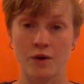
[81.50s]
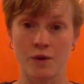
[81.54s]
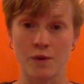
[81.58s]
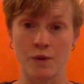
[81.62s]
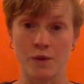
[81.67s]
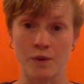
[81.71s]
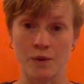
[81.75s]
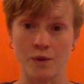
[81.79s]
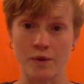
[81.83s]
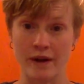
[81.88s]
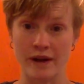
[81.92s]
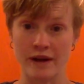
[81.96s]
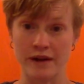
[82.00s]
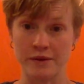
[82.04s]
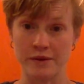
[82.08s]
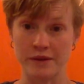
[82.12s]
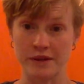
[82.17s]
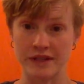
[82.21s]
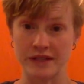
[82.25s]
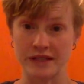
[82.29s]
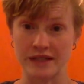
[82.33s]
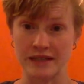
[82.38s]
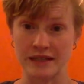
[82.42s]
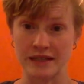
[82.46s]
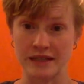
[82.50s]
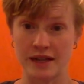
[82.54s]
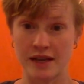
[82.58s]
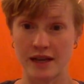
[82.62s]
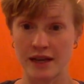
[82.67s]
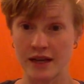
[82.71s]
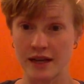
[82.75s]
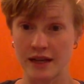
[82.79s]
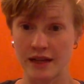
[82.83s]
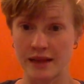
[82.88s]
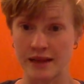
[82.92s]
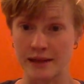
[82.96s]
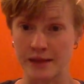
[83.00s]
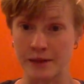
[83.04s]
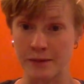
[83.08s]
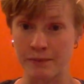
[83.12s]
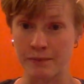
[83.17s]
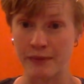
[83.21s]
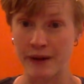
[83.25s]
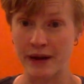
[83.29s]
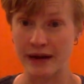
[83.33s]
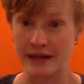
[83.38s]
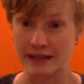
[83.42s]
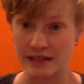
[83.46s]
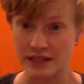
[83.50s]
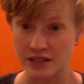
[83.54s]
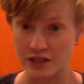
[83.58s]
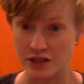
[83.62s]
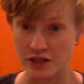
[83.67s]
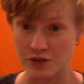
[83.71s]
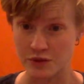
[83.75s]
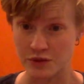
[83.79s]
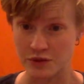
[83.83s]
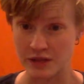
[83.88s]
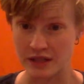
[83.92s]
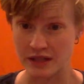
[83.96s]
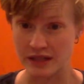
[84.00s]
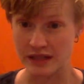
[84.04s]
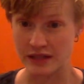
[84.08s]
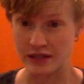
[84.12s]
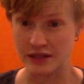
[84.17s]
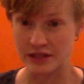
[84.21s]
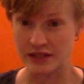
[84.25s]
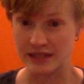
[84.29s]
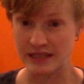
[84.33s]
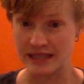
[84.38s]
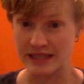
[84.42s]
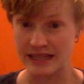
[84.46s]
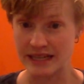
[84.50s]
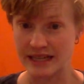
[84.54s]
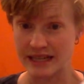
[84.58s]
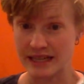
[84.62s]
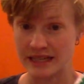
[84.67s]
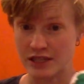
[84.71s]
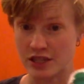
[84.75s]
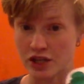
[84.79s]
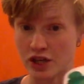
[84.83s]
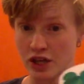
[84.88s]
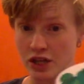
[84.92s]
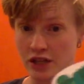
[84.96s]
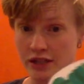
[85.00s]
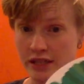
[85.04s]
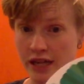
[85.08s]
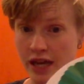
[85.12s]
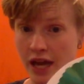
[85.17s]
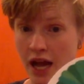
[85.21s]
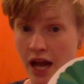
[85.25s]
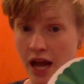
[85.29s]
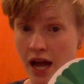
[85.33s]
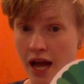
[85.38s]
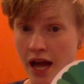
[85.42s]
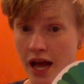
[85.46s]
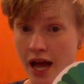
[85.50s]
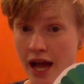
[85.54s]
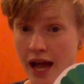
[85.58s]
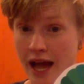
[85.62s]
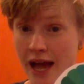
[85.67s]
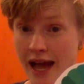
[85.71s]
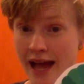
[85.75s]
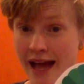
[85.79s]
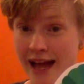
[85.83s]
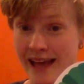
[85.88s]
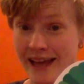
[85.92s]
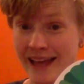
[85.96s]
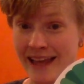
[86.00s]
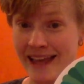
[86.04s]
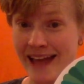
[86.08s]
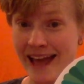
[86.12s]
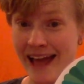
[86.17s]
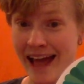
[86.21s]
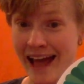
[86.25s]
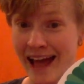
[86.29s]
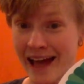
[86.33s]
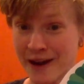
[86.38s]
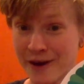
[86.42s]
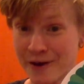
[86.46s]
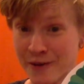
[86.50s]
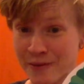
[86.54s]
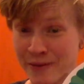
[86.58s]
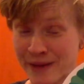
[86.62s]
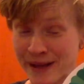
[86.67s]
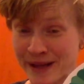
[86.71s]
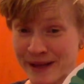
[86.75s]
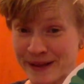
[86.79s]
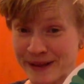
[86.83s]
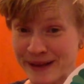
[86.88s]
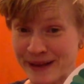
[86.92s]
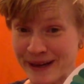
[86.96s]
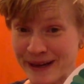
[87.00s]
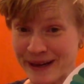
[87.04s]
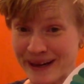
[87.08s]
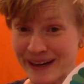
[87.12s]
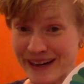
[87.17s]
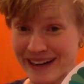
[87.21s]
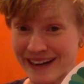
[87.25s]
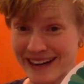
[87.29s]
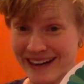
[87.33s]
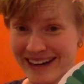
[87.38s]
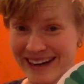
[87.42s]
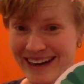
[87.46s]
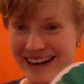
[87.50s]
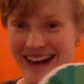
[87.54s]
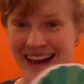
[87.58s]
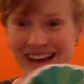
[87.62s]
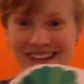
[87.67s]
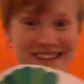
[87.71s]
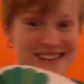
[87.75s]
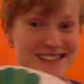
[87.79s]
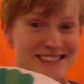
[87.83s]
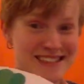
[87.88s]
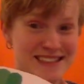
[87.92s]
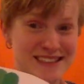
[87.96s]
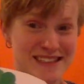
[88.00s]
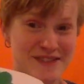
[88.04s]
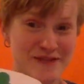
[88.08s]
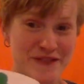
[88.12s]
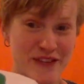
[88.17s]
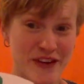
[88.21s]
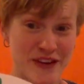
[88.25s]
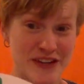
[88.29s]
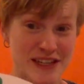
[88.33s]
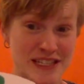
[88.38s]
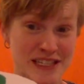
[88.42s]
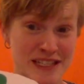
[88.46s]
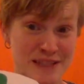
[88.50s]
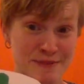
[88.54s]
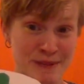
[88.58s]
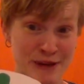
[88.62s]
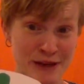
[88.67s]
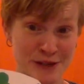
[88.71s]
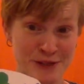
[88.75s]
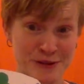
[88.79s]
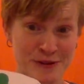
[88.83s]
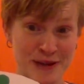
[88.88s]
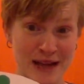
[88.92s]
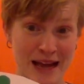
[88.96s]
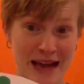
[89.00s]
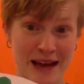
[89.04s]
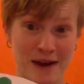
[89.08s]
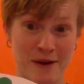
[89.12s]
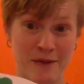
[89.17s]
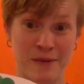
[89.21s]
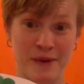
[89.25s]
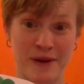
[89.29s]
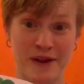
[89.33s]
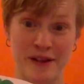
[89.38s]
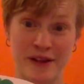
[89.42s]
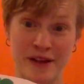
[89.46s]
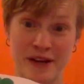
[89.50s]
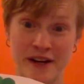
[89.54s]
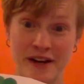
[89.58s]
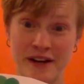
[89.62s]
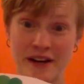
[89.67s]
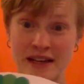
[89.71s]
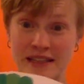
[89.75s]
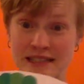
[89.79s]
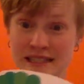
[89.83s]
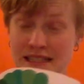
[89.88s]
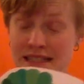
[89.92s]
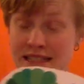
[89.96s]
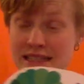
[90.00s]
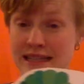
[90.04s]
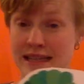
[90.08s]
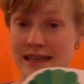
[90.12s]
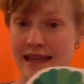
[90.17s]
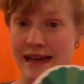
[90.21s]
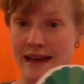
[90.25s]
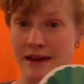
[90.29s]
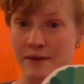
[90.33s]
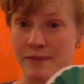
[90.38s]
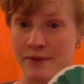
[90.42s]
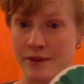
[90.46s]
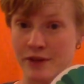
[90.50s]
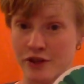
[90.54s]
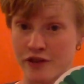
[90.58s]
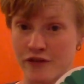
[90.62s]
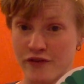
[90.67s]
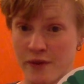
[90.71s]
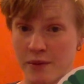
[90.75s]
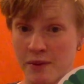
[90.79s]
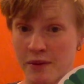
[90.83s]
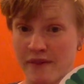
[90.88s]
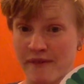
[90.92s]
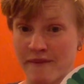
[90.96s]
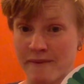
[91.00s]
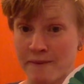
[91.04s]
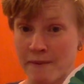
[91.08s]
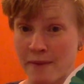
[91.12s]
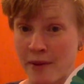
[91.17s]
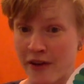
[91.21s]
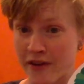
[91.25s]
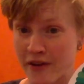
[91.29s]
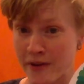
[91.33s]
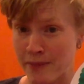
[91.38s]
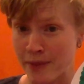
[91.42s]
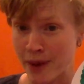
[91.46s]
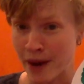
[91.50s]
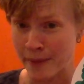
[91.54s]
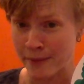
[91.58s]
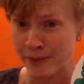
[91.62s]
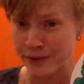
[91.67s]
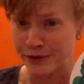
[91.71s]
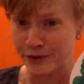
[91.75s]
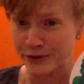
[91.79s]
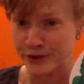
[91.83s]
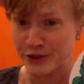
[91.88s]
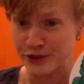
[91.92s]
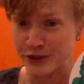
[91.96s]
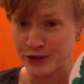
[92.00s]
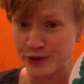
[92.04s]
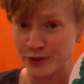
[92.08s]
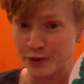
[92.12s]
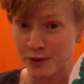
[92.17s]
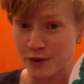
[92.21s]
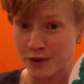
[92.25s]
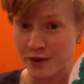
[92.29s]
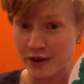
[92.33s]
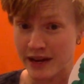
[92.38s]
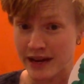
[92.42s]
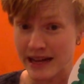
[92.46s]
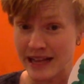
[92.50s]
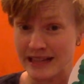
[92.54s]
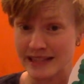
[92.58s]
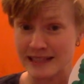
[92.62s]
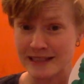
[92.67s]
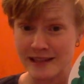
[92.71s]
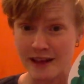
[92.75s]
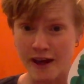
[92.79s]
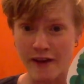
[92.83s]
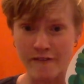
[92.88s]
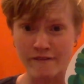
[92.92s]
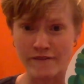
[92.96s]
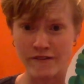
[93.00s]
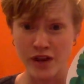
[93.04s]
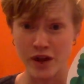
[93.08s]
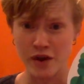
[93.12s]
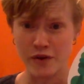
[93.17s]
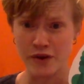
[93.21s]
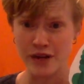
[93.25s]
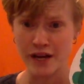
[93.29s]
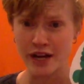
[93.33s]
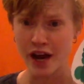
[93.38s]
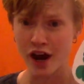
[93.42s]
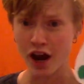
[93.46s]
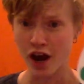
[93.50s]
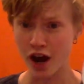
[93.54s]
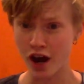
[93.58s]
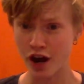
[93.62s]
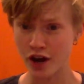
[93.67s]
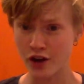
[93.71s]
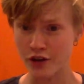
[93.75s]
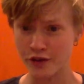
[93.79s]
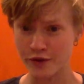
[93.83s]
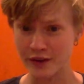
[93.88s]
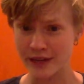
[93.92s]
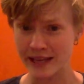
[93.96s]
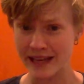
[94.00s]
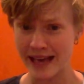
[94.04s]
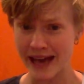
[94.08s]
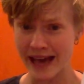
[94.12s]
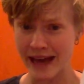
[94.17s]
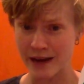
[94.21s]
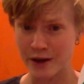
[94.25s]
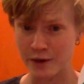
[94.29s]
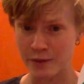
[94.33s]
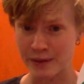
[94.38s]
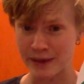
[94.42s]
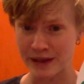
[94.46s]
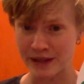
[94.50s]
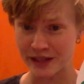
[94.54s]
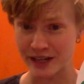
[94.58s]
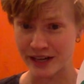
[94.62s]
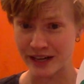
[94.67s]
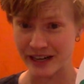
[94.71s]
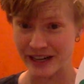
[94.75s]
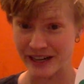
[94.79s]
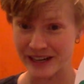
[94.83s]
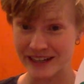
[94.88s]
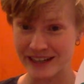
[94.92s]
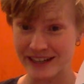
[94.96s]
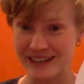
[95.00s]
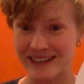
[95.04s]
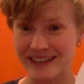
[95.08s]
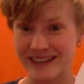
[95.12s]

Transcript: Ooh, I know a little bug that starts with the letter C, and it's called a caterpillar. And this is a very special caterpillar, because this is a caterpillar from a very popular story. It's the Very Hungry Caterpillar.